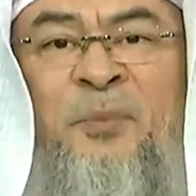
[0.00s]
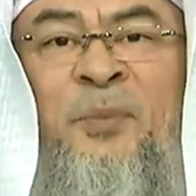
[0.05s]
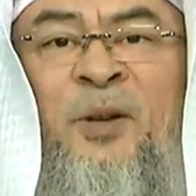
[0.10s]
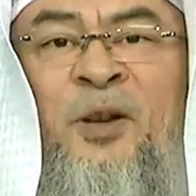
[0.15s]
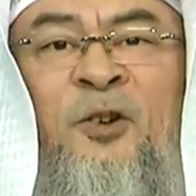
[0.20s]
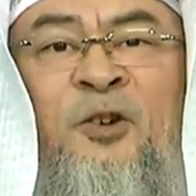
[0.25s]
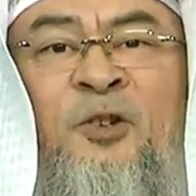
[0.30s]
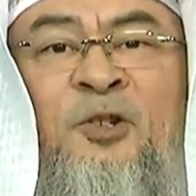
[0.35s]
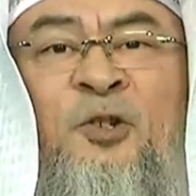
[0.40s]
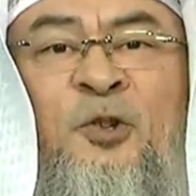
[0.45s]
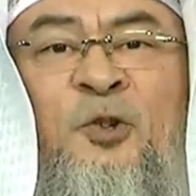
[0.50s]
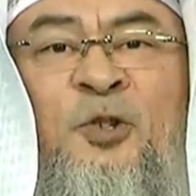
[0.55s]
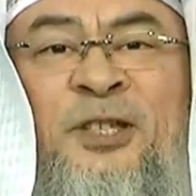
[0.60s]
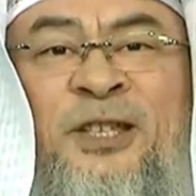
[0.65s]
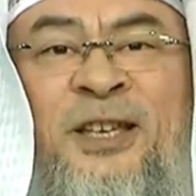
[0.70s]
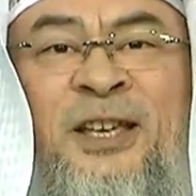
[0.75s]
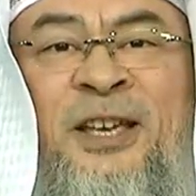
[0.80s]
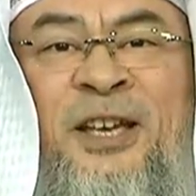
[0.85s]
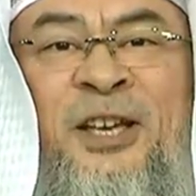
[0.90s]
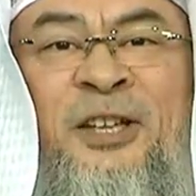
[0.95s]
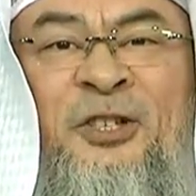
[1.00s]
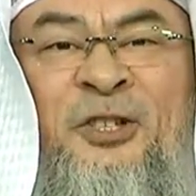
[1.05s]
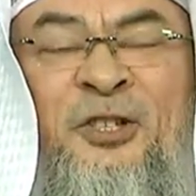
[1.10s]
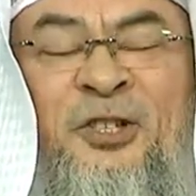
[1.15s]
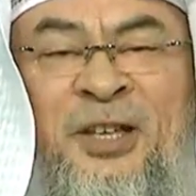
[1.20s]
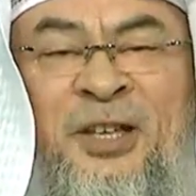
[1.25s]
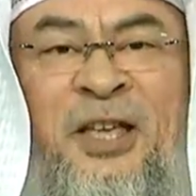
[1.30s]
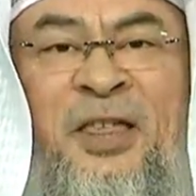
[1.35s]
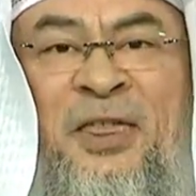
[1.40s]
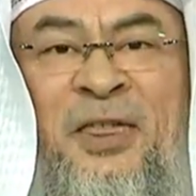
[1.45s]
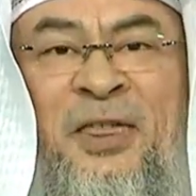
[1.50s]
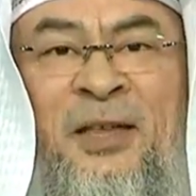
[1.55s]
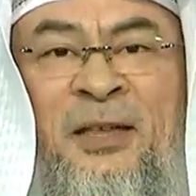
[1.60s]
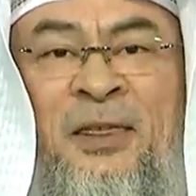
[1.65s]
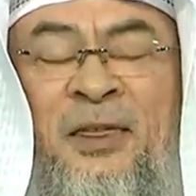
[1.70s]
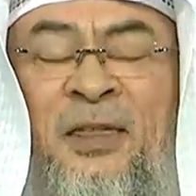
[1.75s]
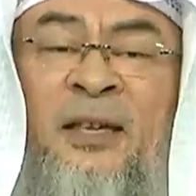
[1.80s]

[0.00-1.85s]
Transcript: because you see its teeth,